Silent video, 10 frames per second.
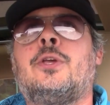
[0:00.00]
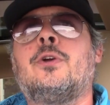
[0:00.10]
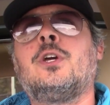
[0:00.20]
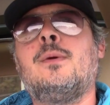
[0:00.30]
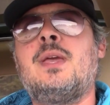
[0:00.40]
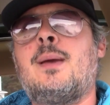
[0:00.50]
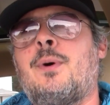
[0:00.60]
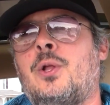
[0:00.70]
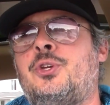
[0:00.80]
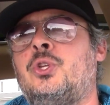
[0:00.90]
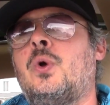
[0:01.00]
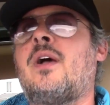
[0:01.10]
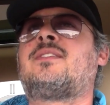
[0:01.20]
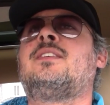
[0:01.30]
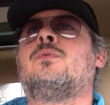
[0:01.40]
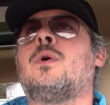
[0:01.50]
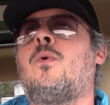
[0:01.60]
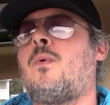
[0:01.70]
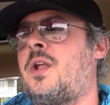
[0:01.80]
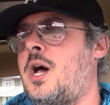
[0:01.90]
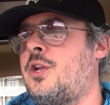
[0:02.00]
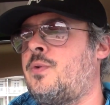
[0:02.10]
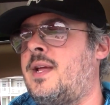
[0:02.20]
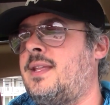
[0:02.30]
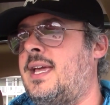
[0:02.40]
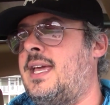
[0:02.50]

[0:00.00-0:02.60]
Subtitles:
You're going to be able to do a 0-100